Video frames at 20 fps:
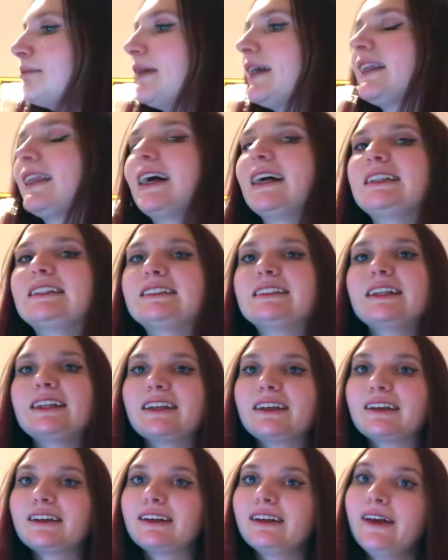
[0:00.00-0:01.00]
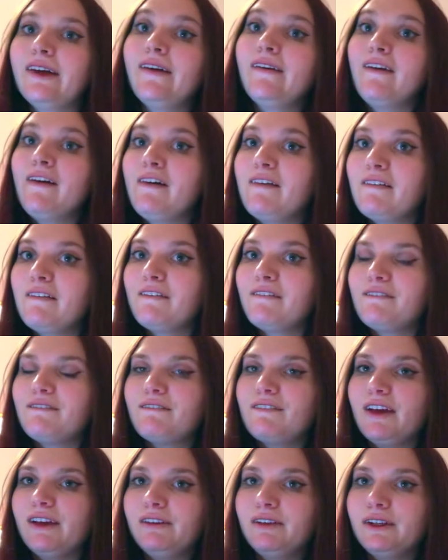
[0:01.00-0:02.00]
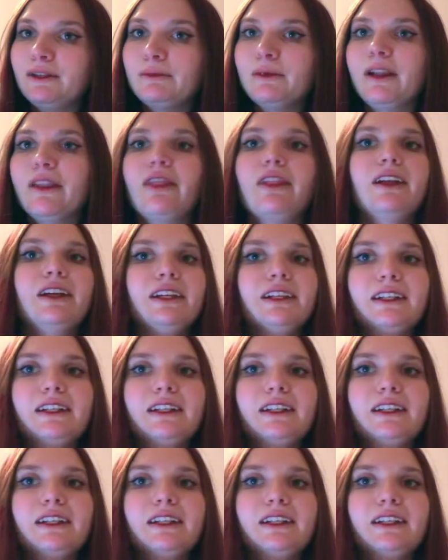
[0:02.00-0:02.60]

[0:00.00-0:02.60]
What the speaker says: my last like favorite of the month